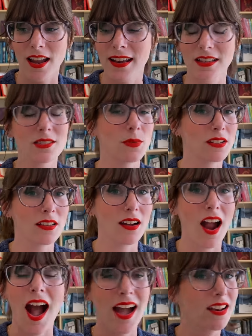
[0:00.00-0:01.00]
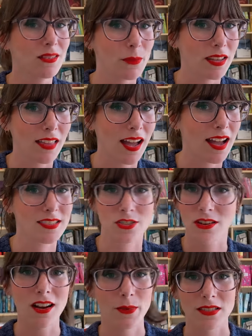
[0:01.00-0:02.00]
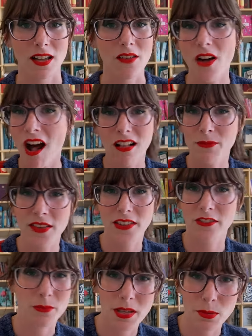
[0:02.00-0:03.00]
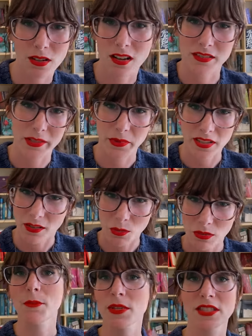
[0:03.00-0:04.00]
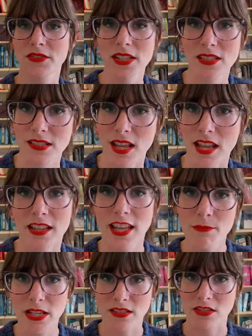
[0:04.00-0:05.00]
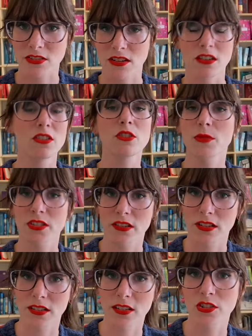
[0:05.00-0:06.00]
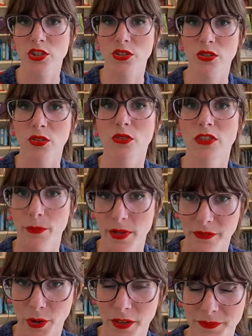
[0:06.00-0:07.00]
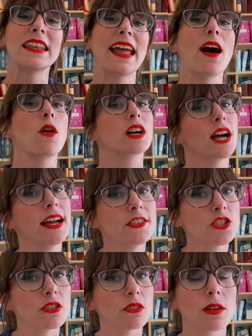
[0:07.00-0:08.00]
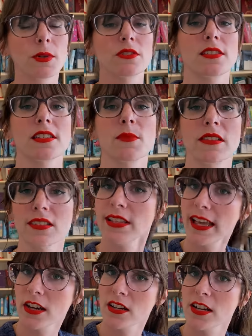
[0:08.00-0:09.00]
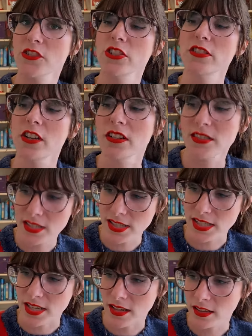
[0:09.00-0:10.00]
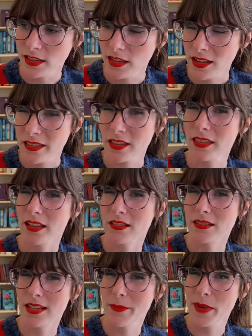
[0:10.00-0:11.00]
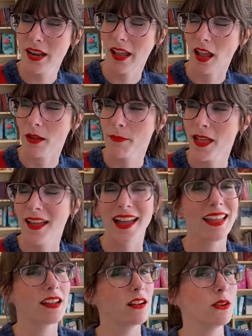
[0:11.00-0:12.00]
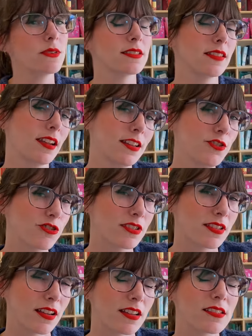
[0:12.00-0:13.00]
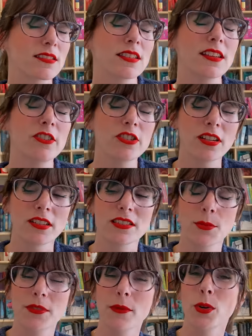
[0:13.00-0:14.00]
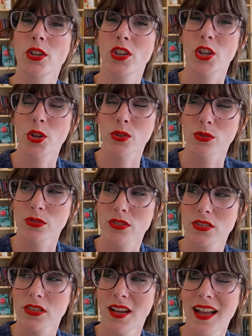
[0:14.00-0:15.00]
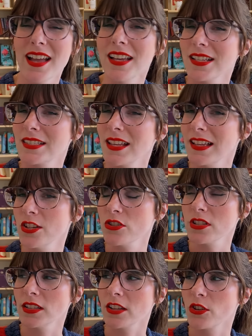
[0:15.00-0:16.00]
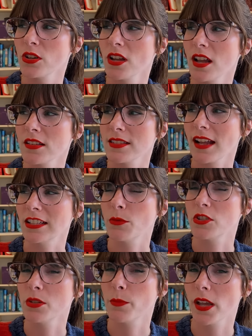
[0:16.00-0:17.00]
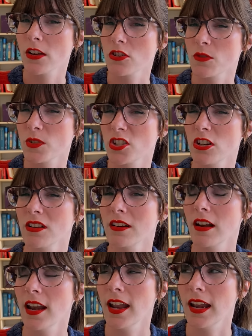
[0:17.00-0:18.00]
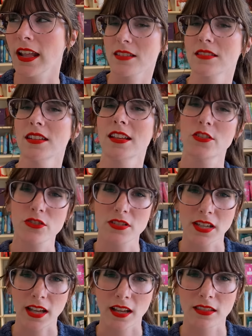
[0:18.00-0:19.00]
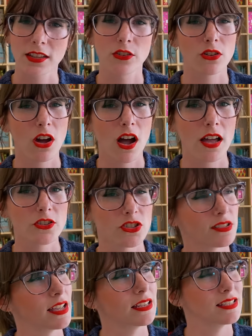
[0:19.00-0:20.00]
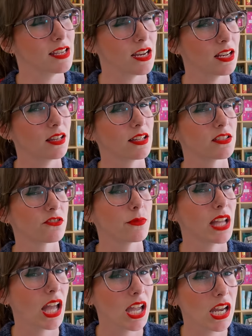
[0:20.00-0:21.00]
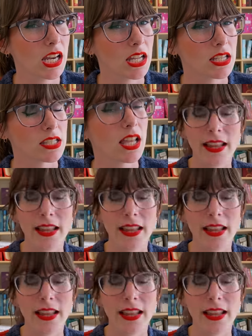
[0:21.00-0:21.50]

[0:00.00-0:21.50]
And now to be clear, I don't mean that as a shot at myself. All of my favorite people are deeply uncool. But suffice to say, it gave my sister new material to rib me for. Now cut to about six months later and she starts to see the things that I'm knitting. And oh, isn't that interesting? Isn't that interesting that some of them are cute? Isn't that interesting that they're not exactly what she pictured when she heard knitting? Isn't it interesting that they're not just like dated things from the 80s?